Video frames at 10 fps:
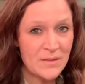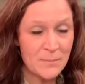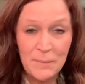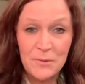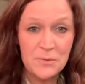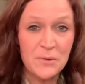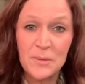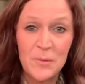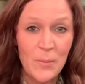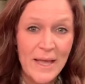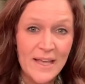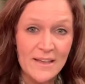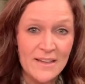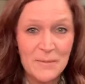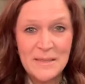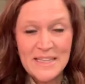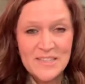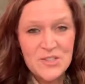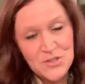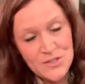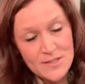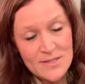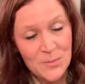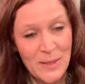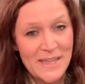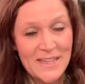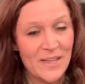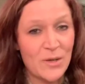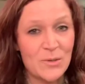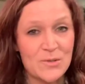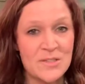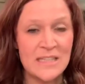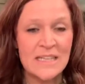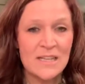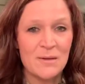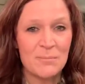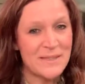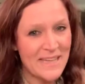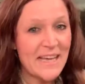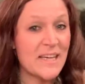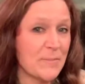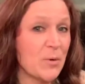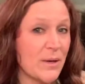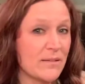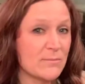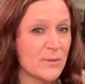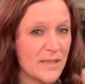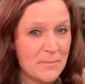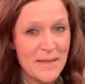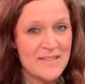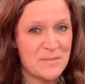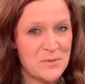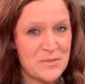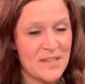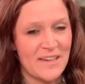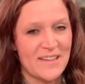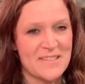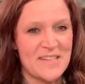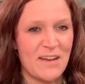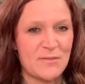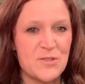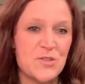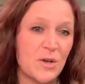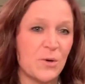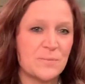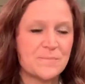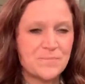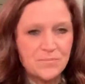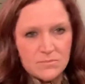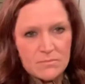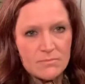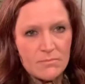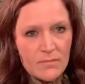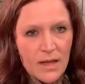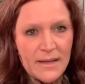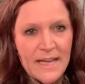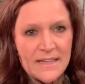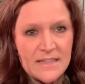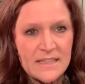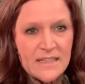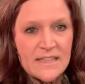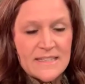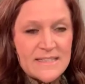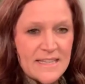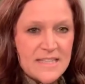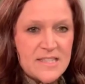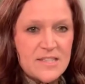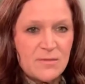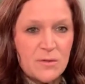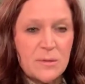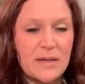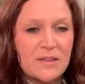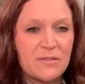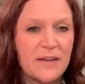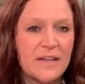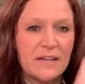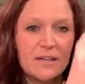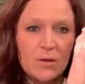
people throw them away. I mean, that's just the way that it goes. But not anymore. We're going to make some use out of this stuff. So, again, seats for around the fire